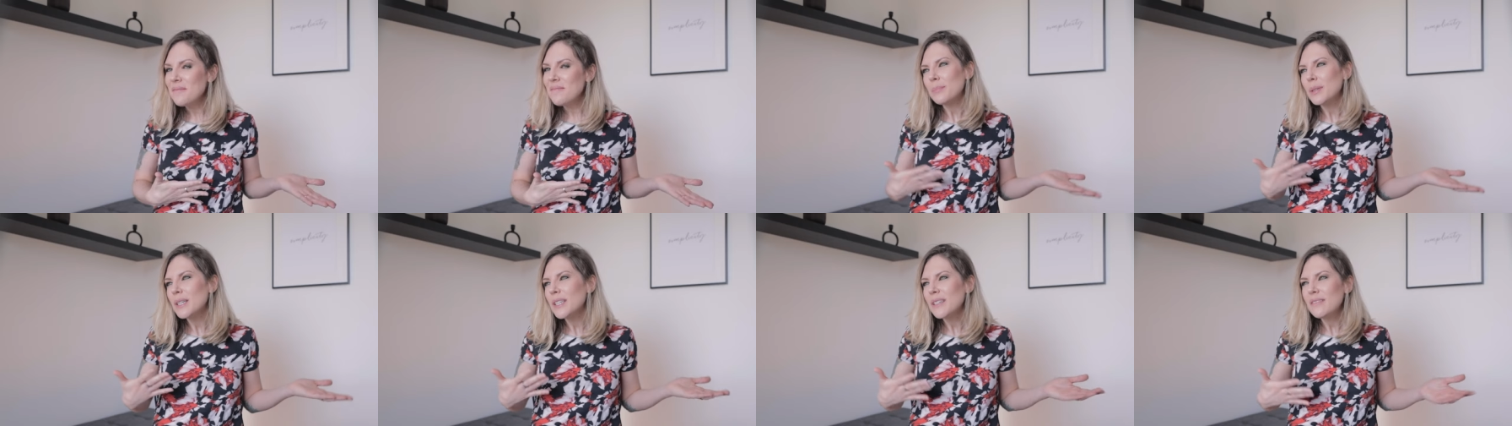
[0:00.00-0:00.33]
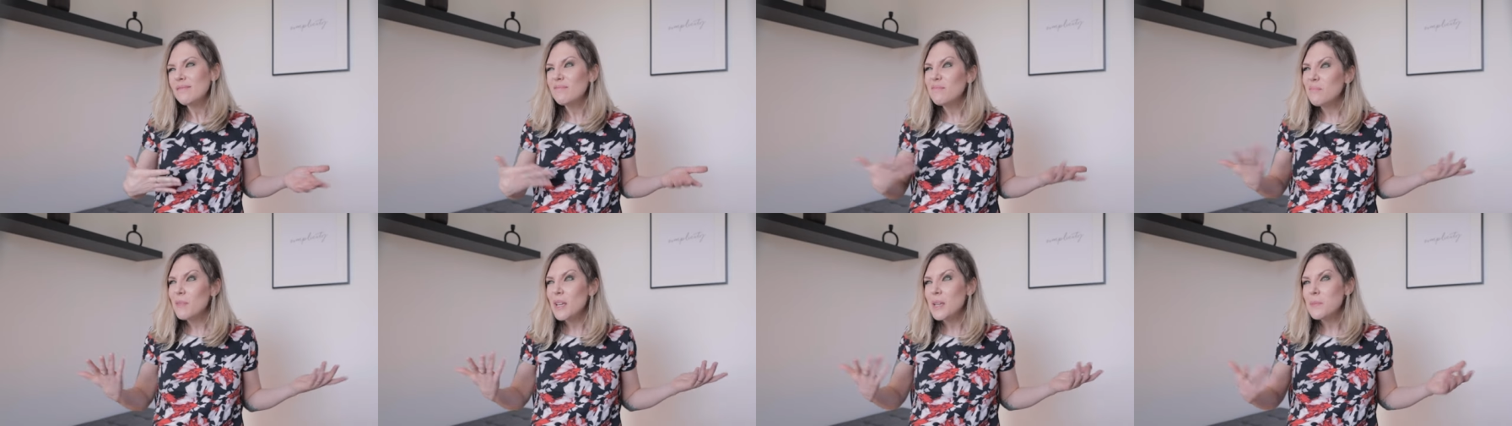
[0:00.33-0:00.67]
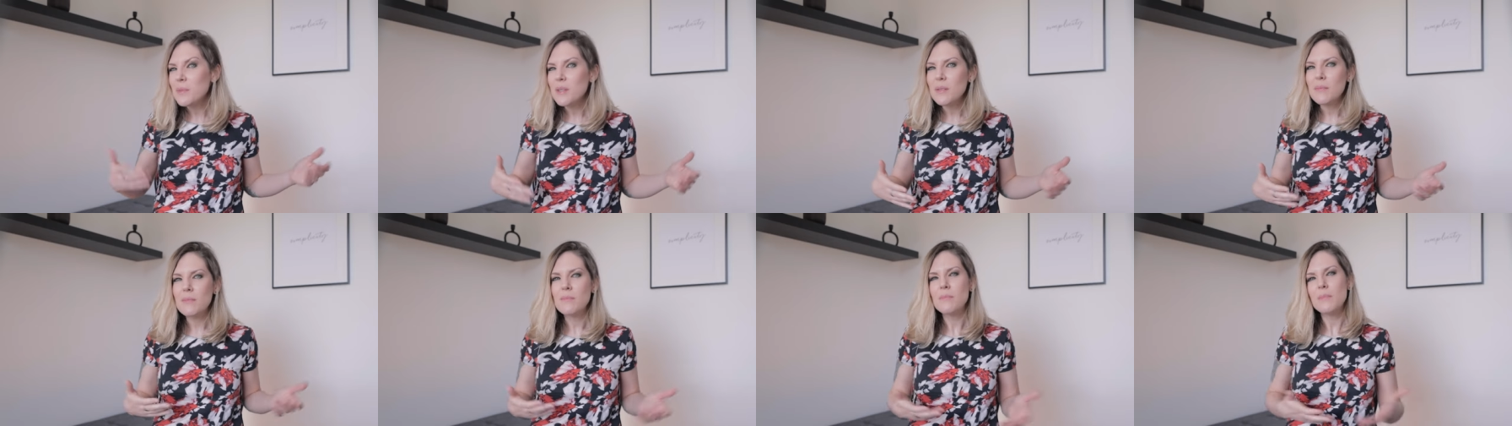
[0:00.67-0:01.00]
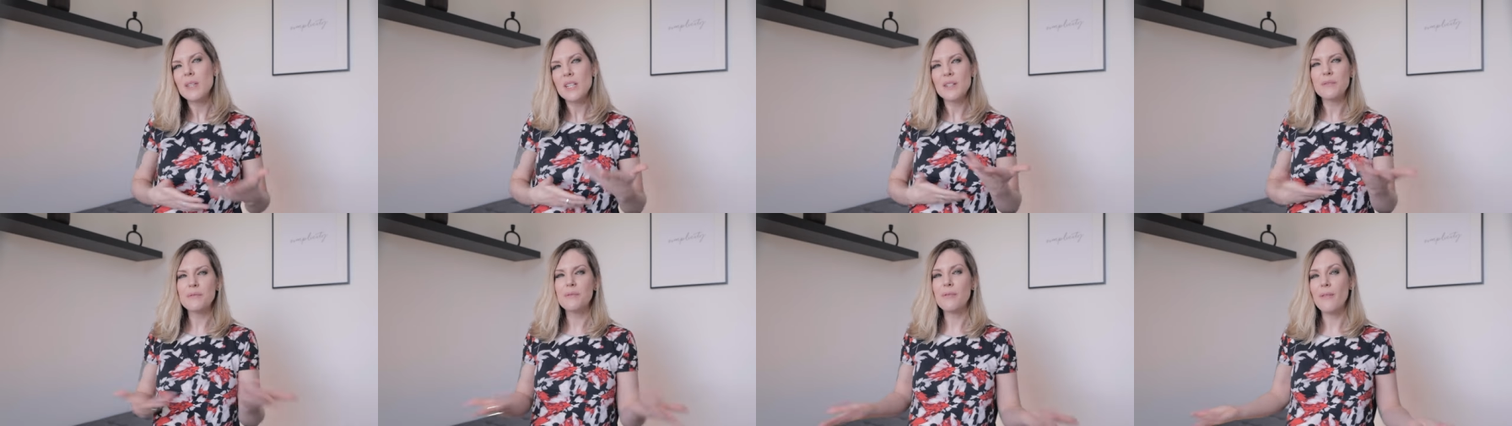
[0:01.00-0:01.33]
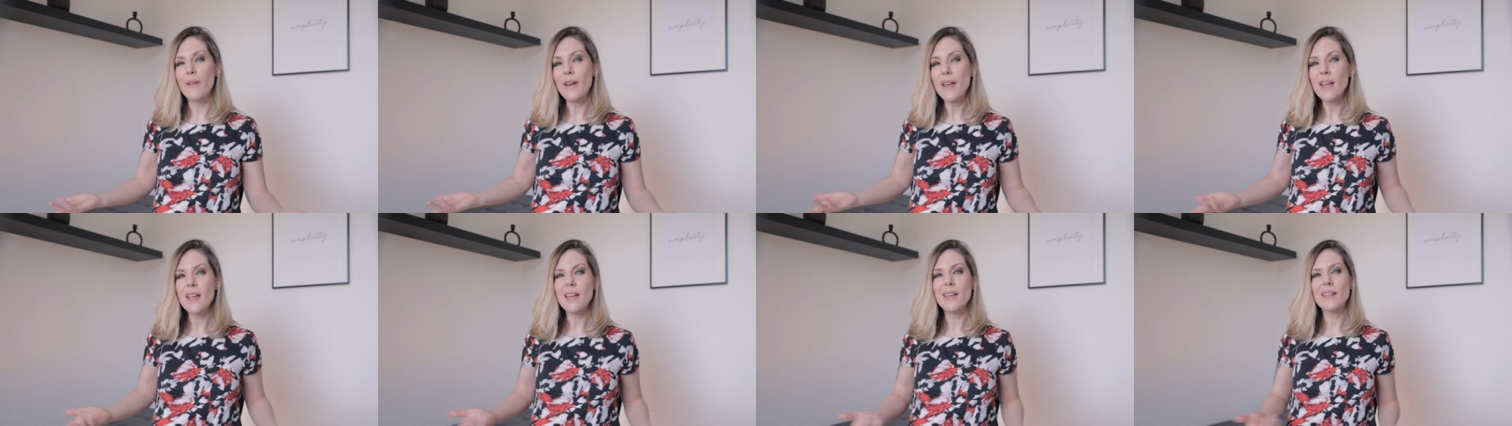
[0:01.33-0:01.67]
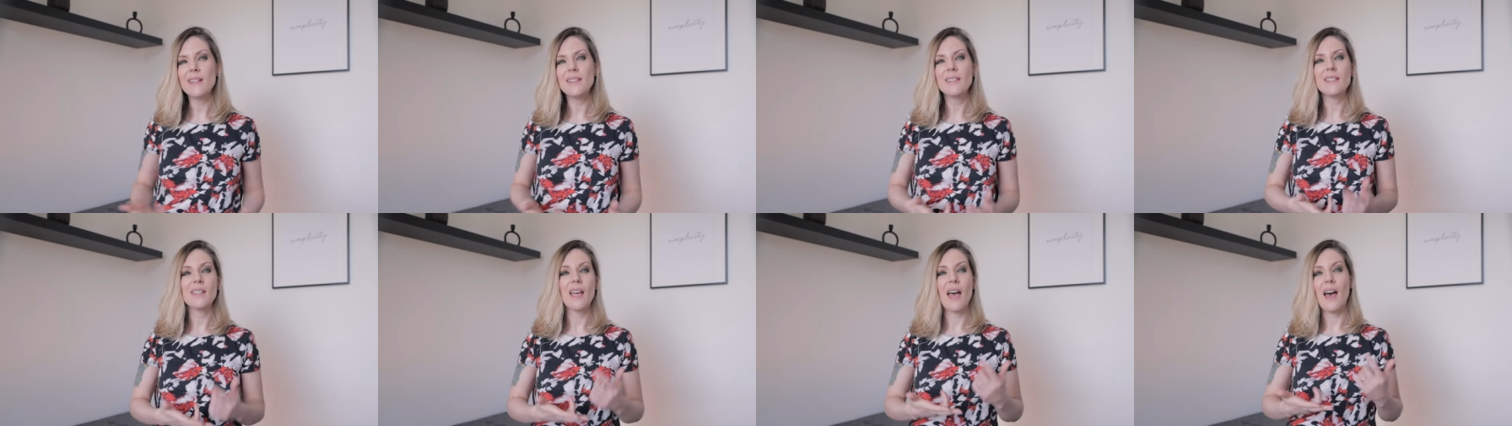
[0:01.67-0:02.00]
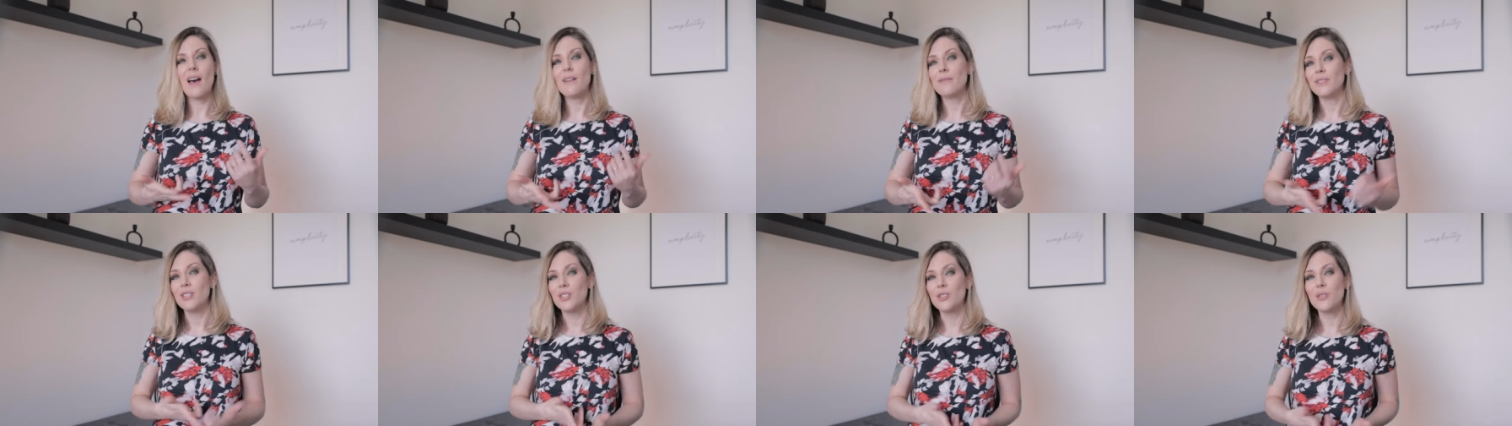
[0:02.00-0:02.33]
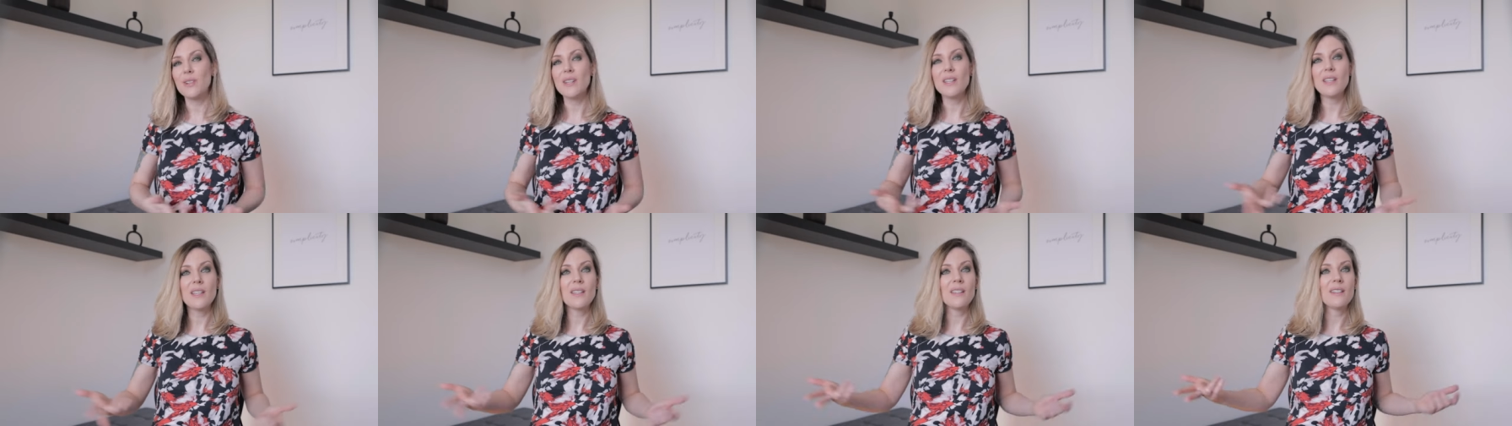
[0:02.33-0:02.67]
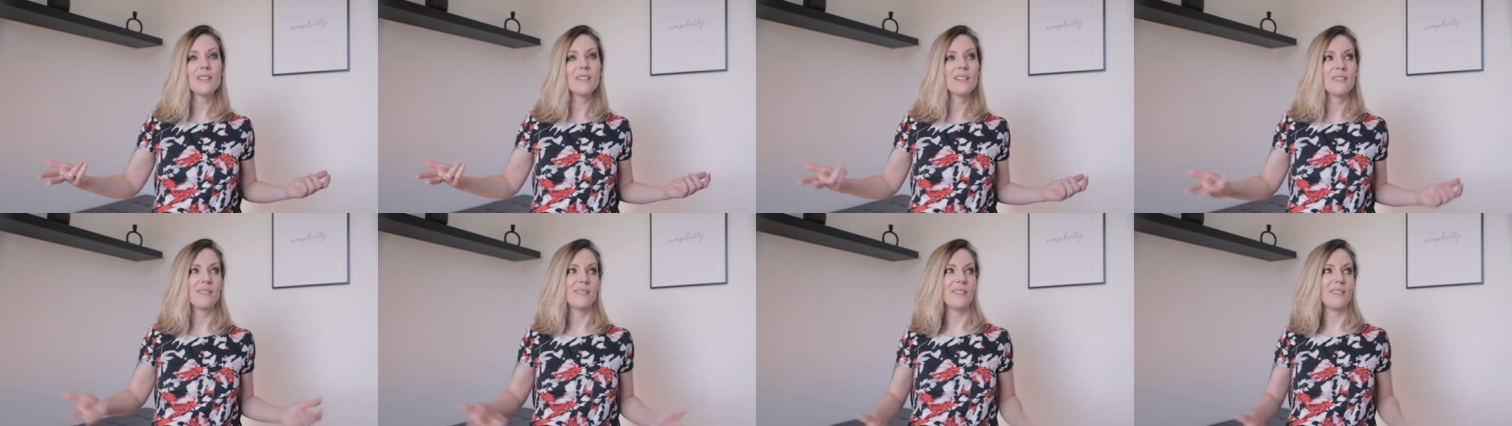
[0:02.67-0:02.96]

but maybe meet a friend, have a drink,